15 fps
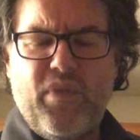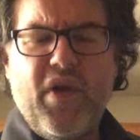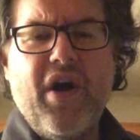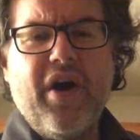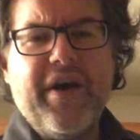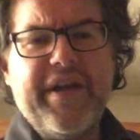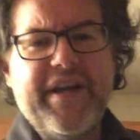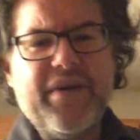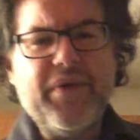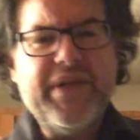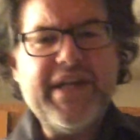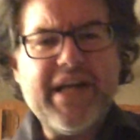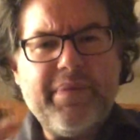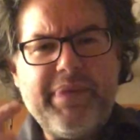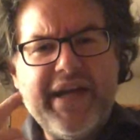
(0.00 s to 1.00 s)
Oh, you know when you
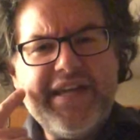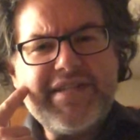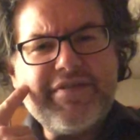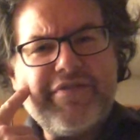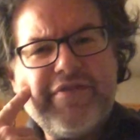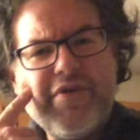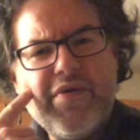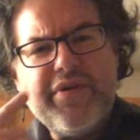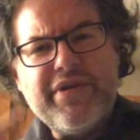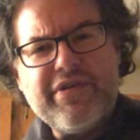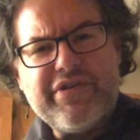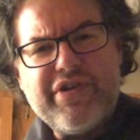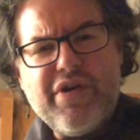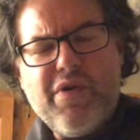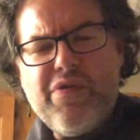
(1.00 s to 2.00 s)
get a piece of food in your
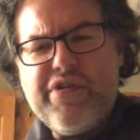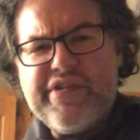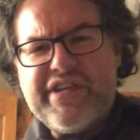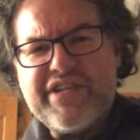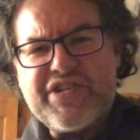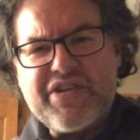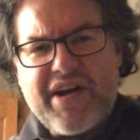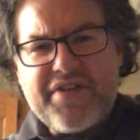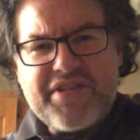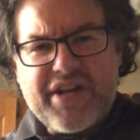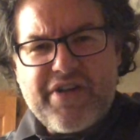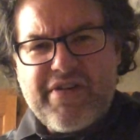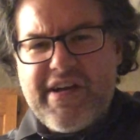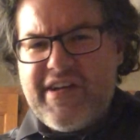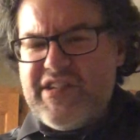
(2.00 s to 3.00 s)
tooth, it just drives you
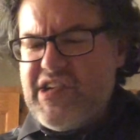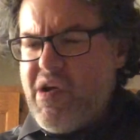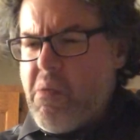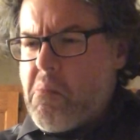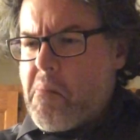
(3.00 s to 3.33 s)
crazy?